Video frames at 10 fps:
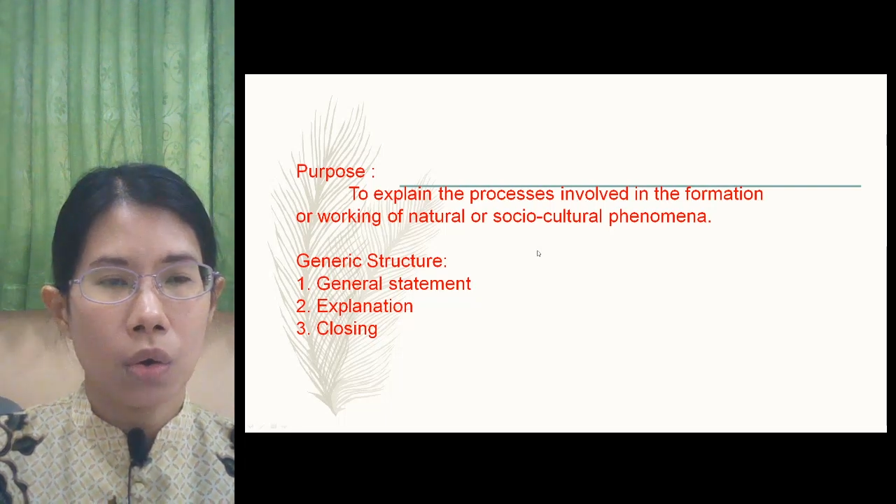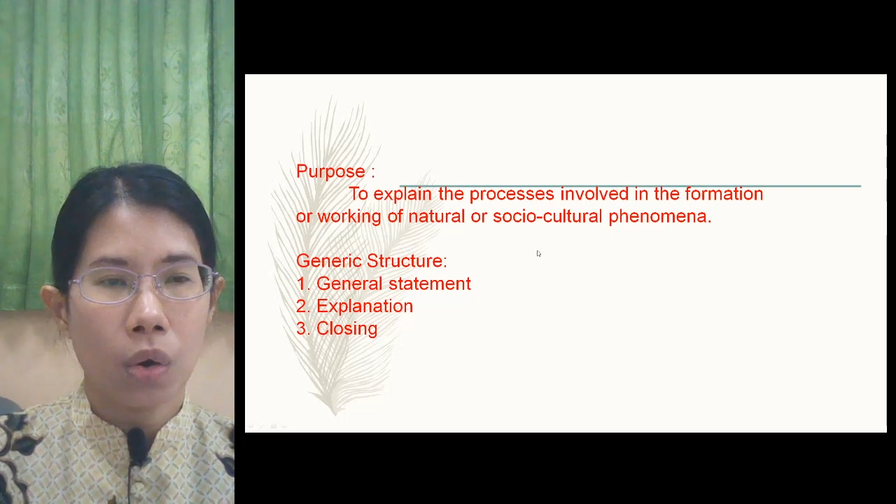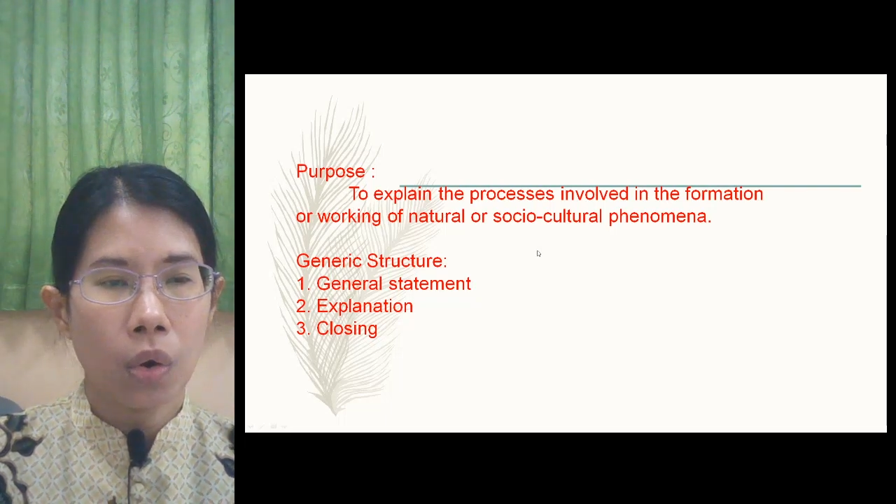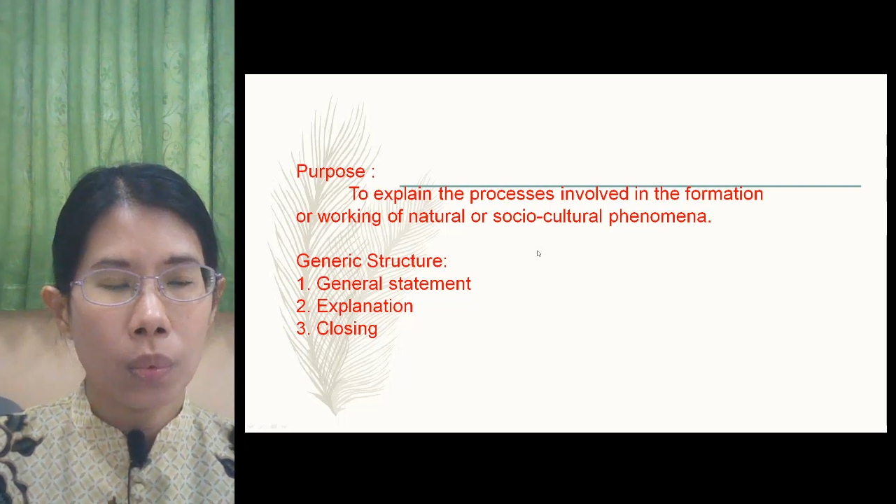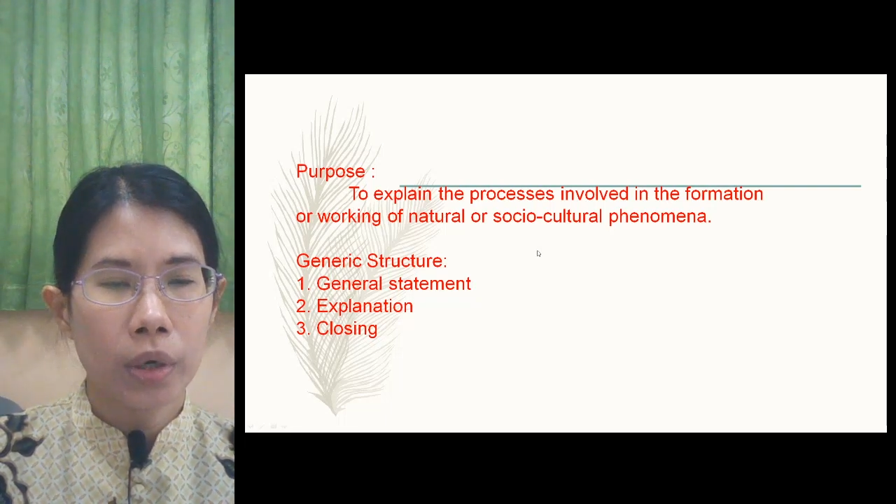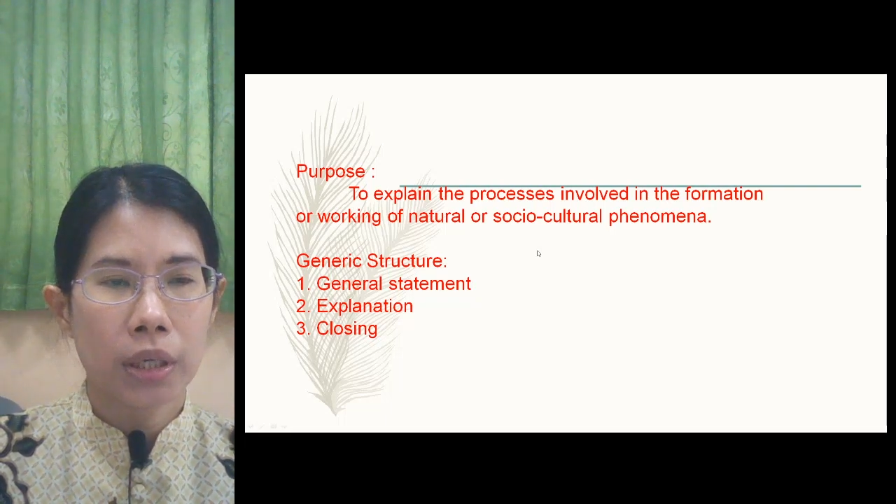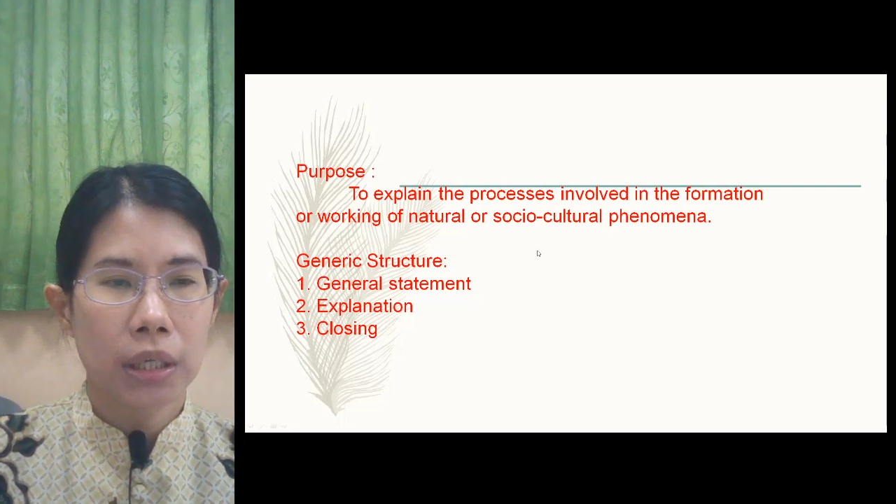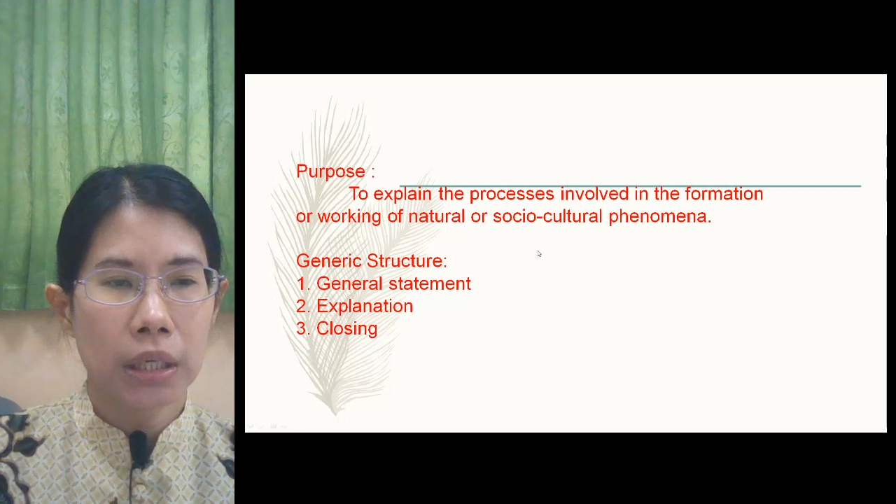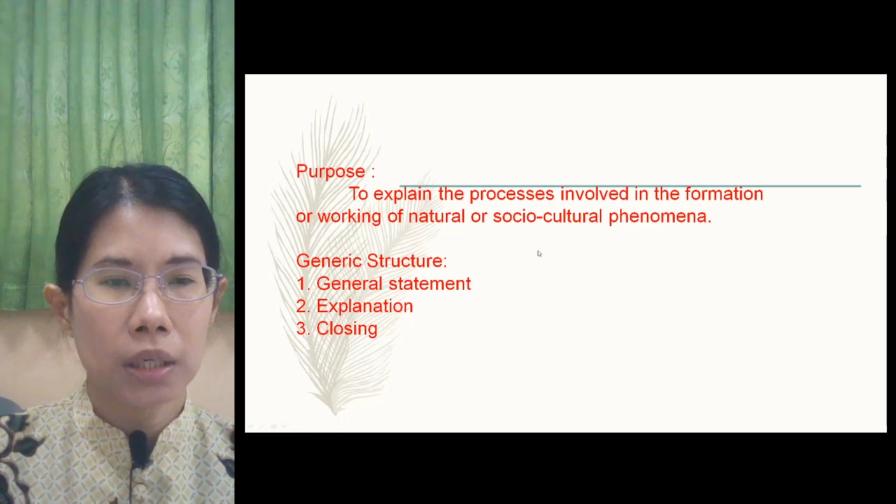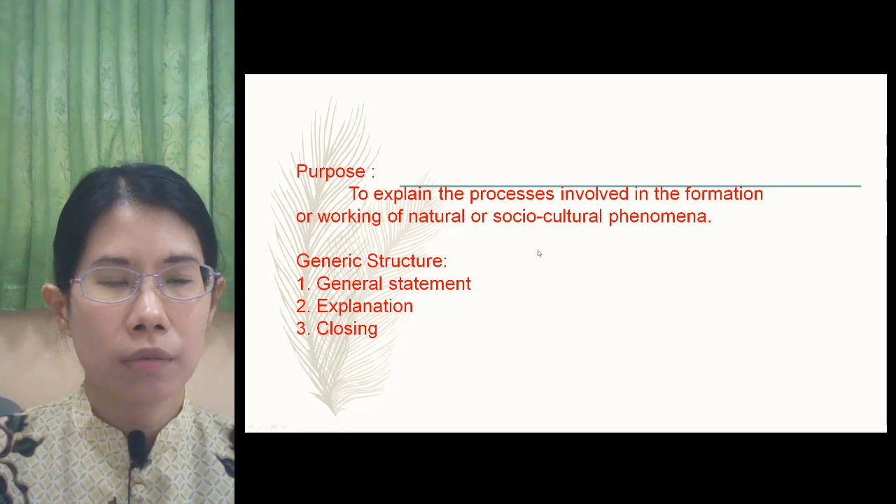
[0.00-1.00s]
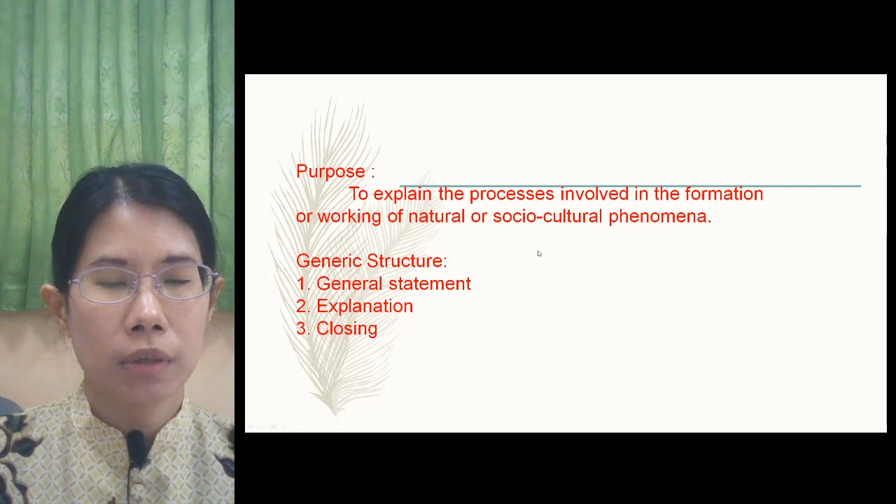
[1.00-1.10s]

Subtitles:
or working of